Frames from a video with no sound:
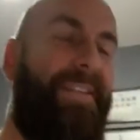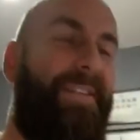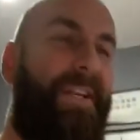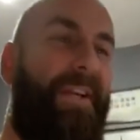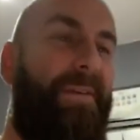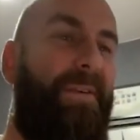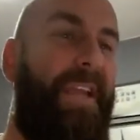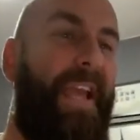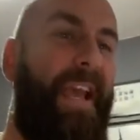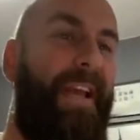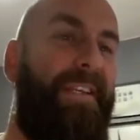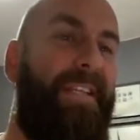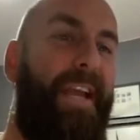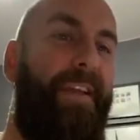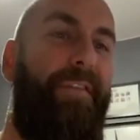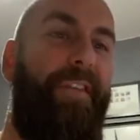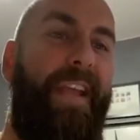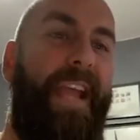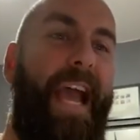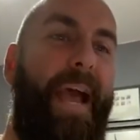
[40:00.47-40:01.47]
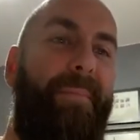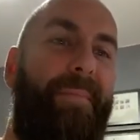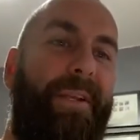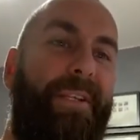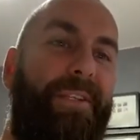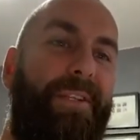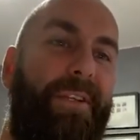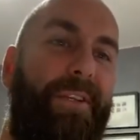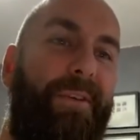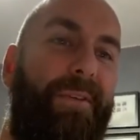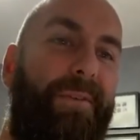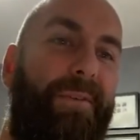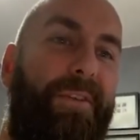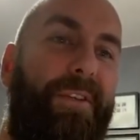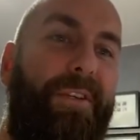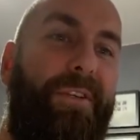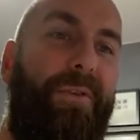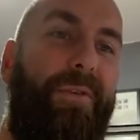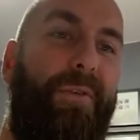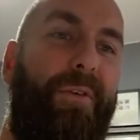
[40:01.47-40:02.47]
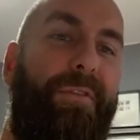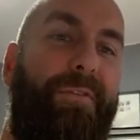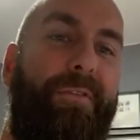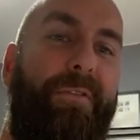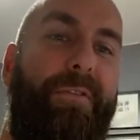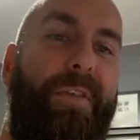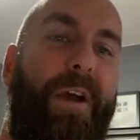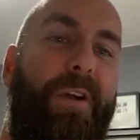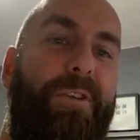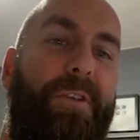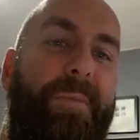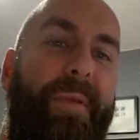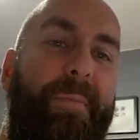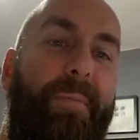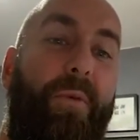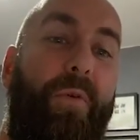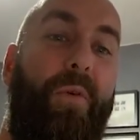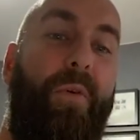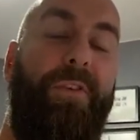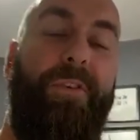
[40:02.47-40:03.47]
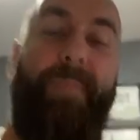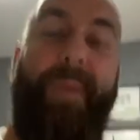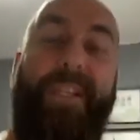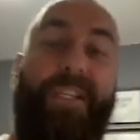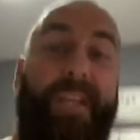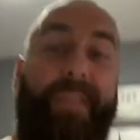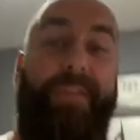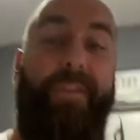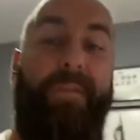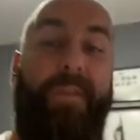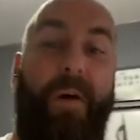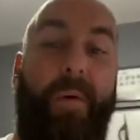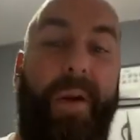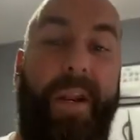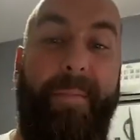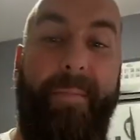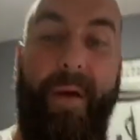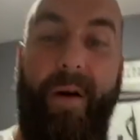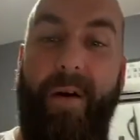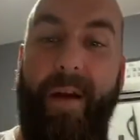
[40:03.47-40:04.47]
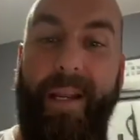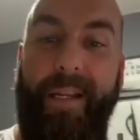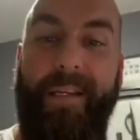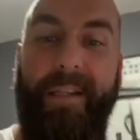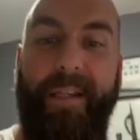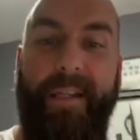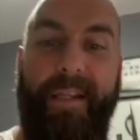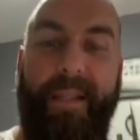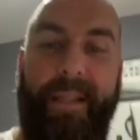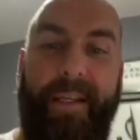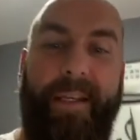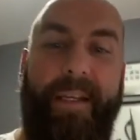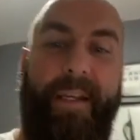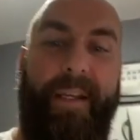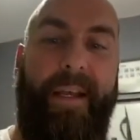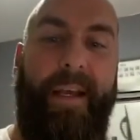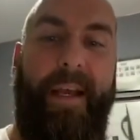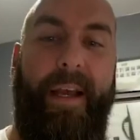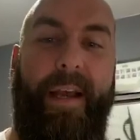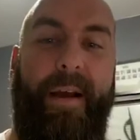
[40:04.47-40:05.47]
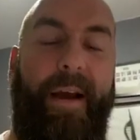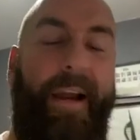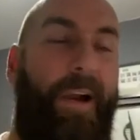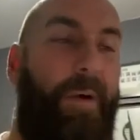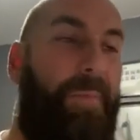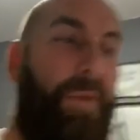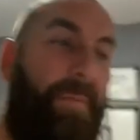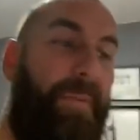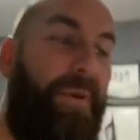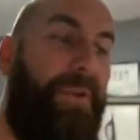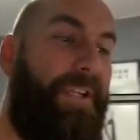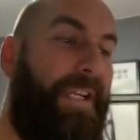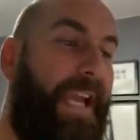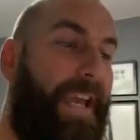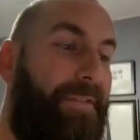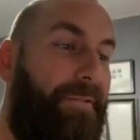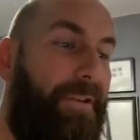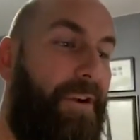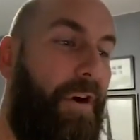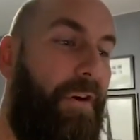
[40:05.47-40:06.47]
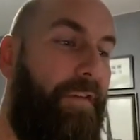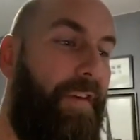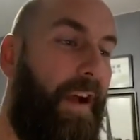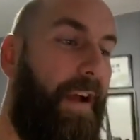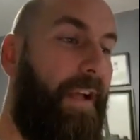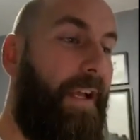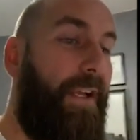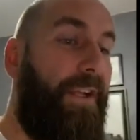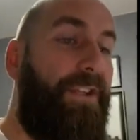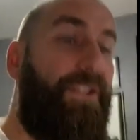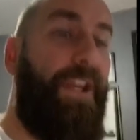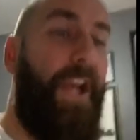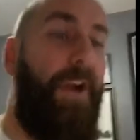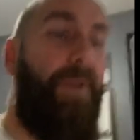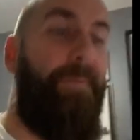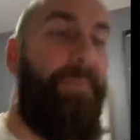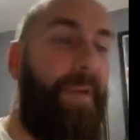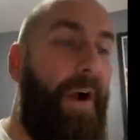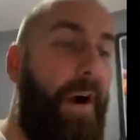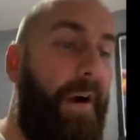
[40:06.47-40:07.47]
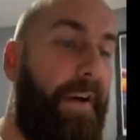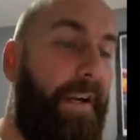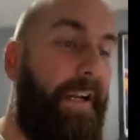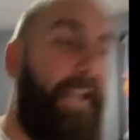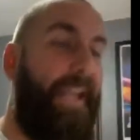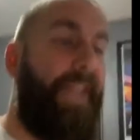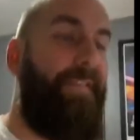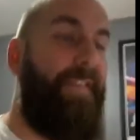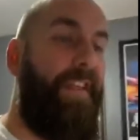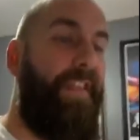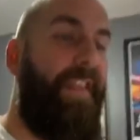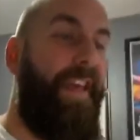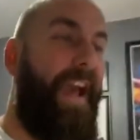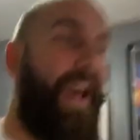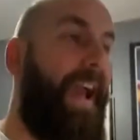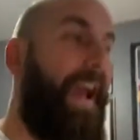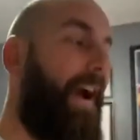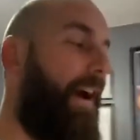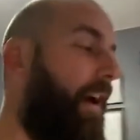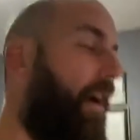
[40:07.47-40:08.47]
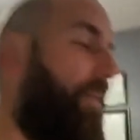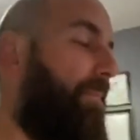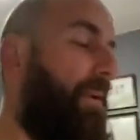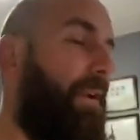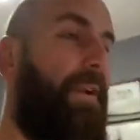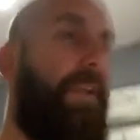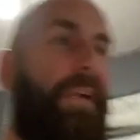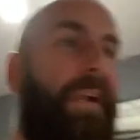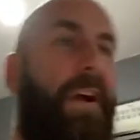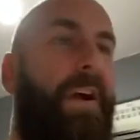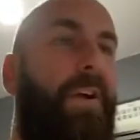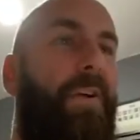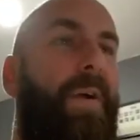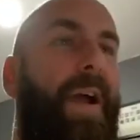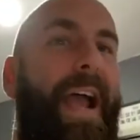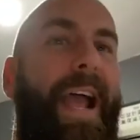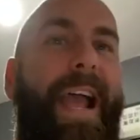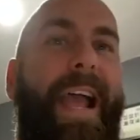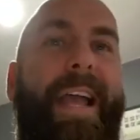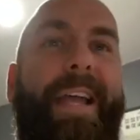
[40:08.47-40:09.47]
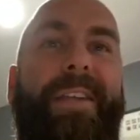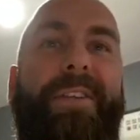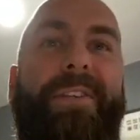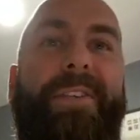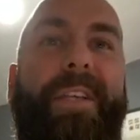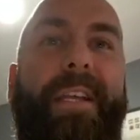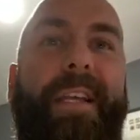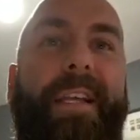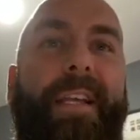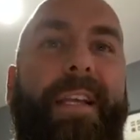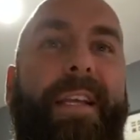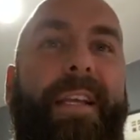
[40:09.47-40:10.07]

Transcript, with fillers: So yeah, definitely happy to to talk through those a bit more, especially if you've got one in mind. Uh, I'll help you put together an offer. So I'm going to leave it there. I'm going to go and.